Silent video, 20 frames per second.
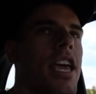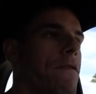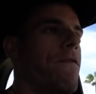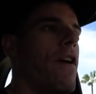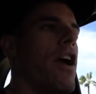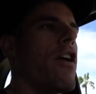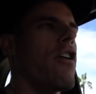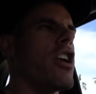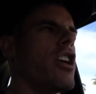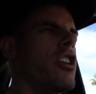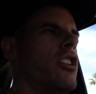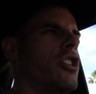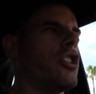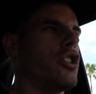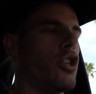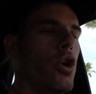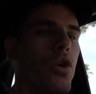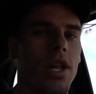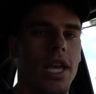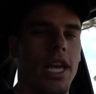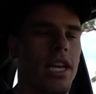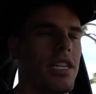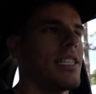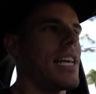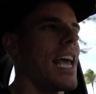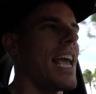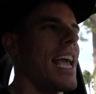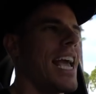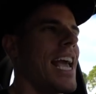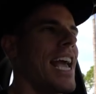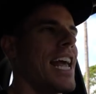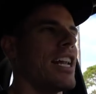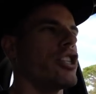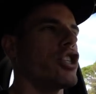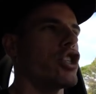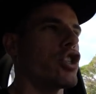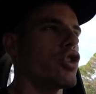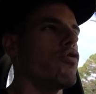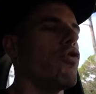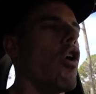Very studious and
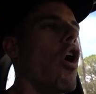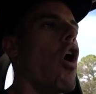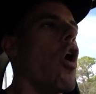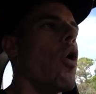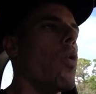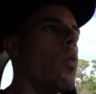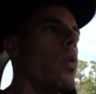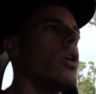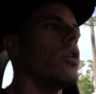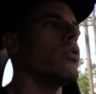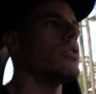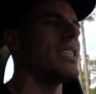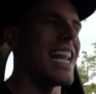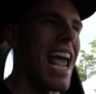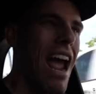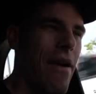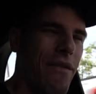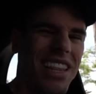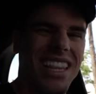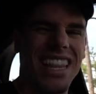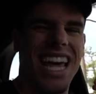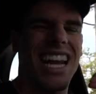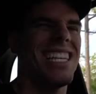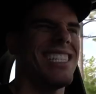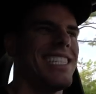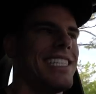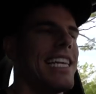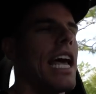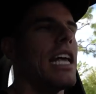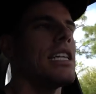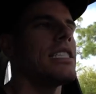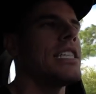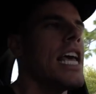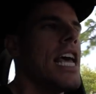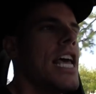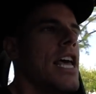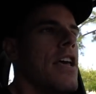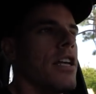strong-willed, and everything that he says,